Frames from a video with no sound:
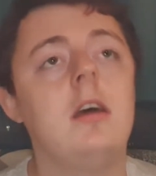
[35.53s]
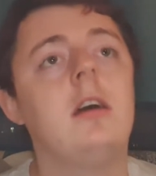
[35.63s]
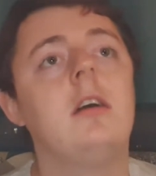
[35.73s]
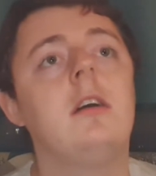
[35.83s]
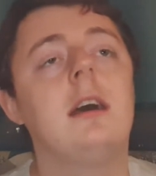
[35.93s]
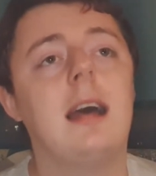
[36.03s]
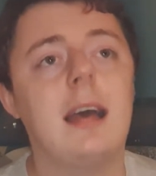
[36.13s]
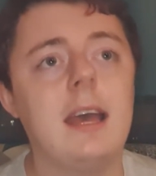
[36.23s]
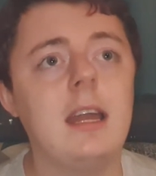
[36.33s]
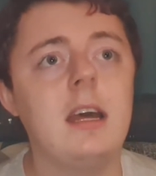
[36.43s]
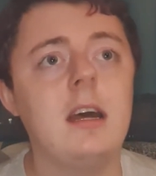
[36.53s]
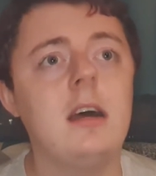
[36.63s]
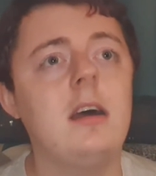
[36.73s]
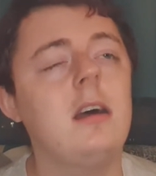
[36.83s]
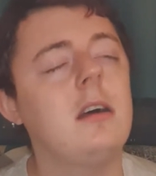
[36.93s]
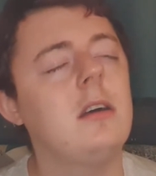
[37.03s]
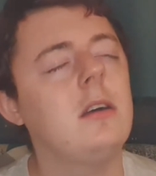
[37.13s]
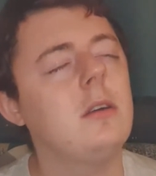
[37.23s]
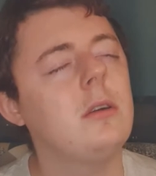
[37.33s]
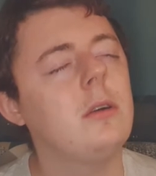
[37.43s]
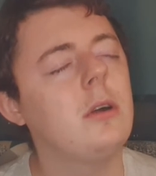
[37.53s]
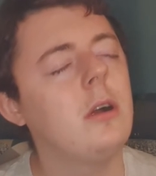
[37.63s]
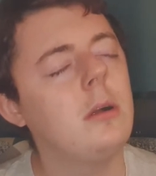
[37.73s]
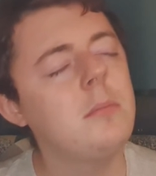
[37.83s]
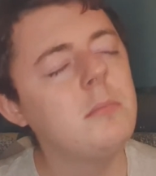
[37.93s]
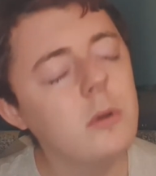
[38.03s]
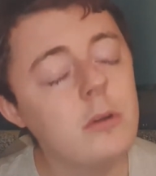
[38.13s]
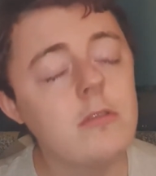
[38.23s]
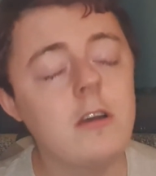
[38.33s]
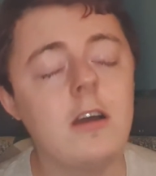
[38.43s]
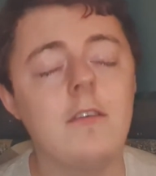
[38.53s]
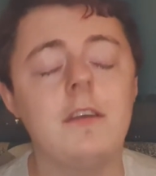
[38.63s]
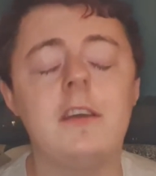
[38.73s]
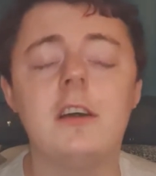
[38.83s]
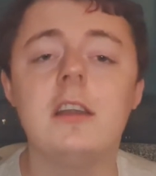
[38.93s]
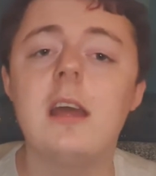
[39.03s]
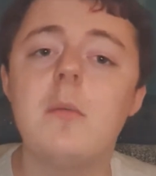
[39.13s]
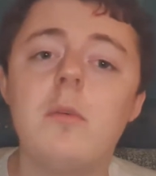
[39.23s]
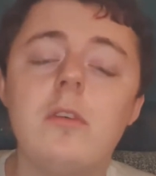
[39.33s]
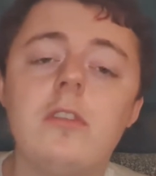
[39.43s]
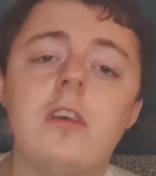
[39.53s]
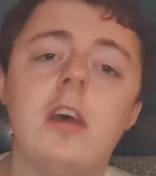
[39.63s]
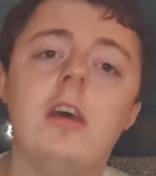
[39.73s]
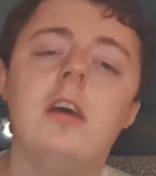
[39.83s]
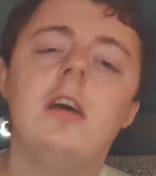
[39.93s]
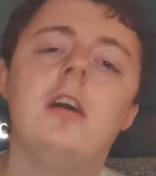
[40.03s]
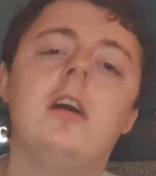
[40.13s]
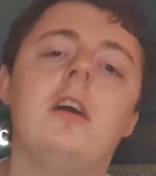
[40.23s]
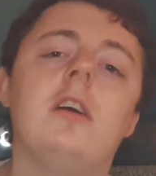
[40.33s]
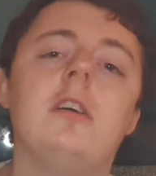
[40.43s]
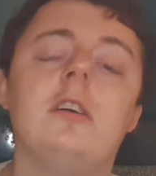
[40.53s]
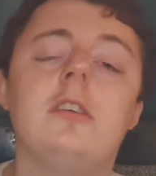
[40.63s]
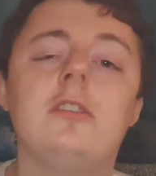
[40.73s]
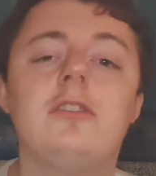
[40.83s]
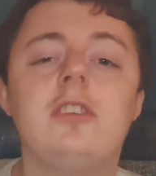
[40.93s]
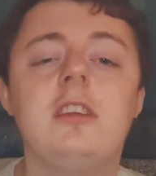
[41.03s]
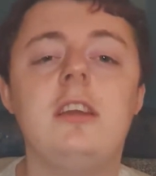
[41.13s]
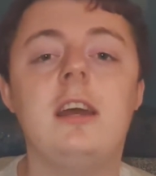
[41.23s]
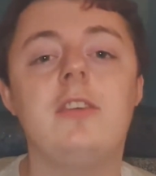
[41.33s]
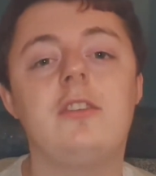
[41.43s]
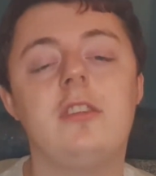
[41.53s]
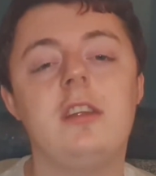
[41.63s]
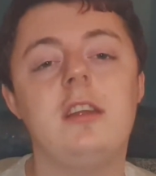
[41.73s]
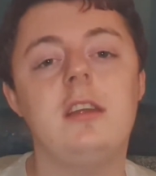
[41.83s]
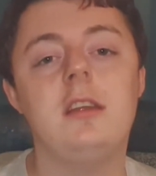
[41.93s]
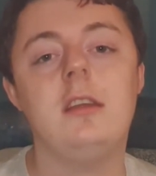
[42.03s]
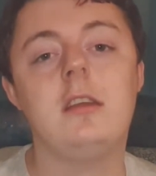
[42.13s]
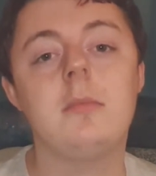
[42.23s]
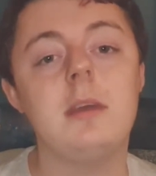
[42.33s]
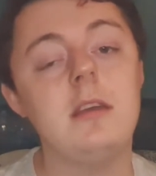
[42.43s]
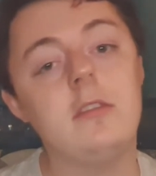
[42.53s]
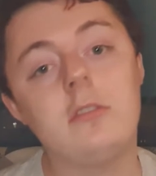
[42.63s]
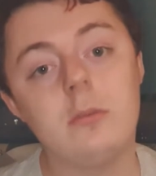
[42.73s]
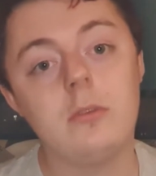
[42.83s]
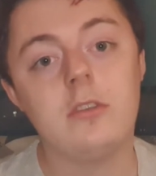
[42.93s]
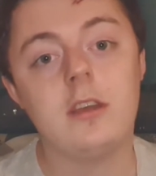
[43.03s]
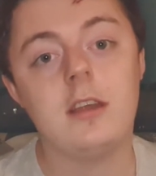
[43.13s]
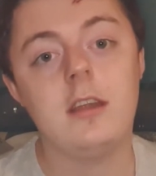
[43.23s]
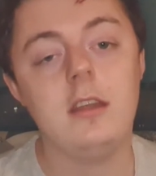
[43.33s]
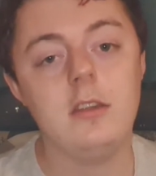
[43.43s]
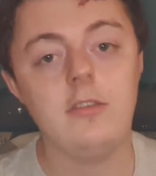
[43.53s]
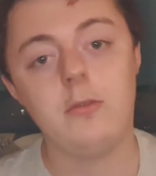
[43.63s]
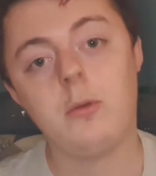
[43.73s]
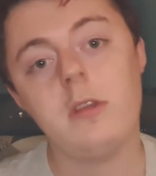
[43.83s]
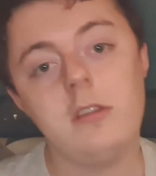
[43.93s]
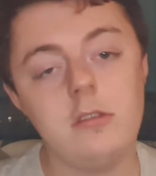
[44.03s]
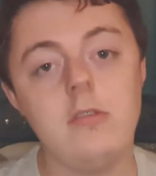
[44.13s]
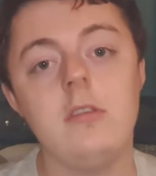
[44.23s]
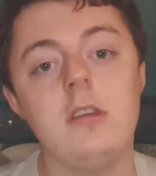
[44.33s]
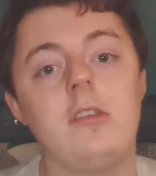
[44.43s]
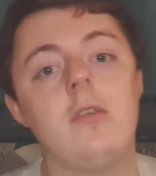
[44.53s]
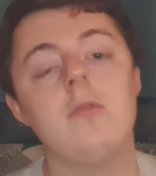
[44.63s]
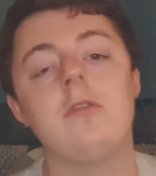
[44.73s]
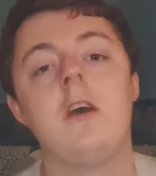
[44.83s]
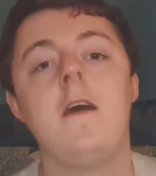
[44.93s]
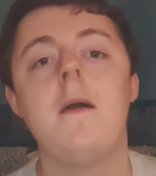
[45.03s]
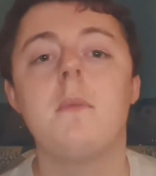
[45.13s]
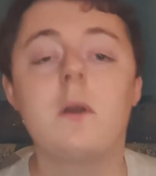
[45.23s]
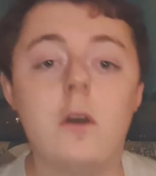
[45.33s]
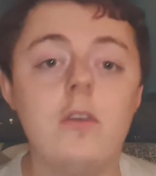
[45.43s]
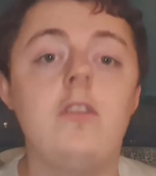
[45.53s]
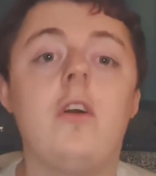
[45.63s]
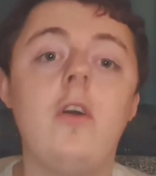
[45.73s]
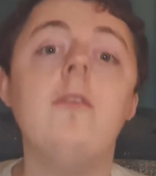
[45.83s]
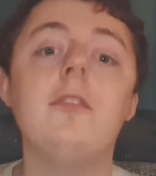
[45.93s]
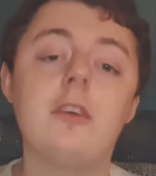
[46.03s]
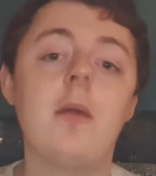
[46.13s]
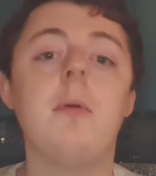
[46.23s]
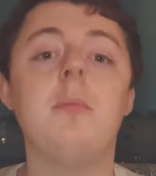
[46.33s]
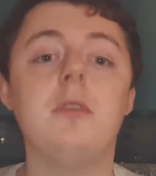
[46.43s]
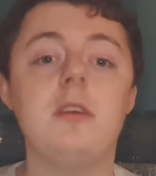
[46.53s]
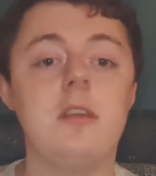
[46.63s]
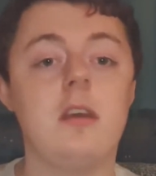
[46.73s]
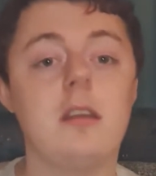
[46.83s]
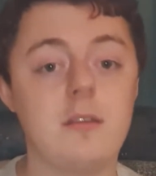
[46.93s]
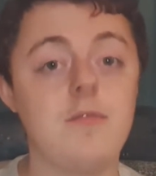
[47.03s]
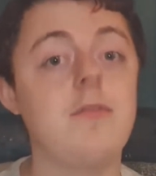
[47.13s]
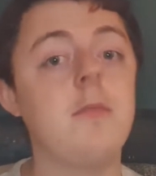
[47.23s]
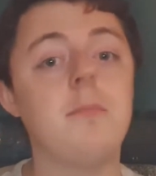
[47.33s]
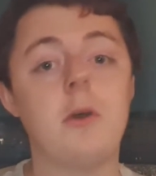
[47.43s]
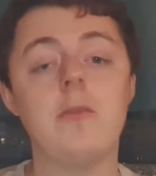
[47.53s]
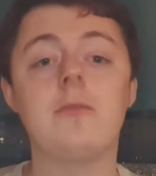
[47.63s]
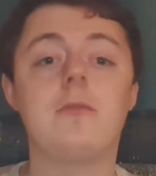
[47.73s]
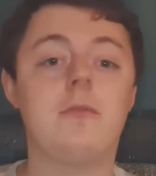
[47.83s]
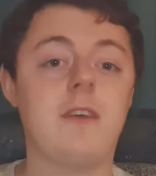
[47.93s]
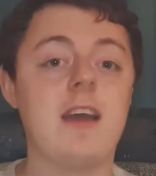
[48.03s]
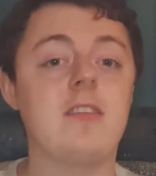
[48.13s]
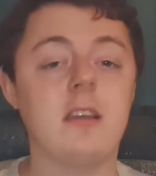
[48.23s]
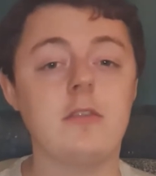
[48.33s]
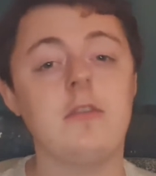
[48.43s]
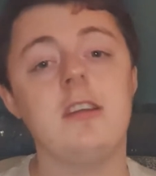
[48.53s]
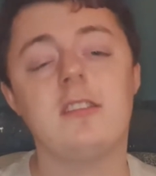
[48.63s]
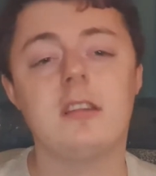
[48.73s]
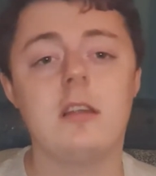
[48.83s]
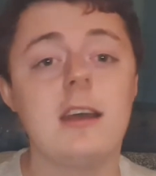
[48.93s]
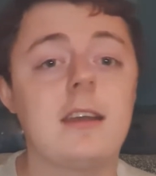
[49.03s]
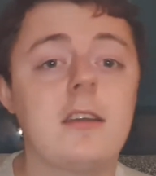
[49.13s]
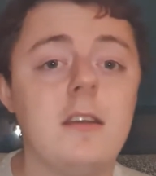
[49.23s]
Hema Mora, I think her name was. She actually committed suicide at the age of 22 years old because of cyberbullying, again, from both fans and critics alike.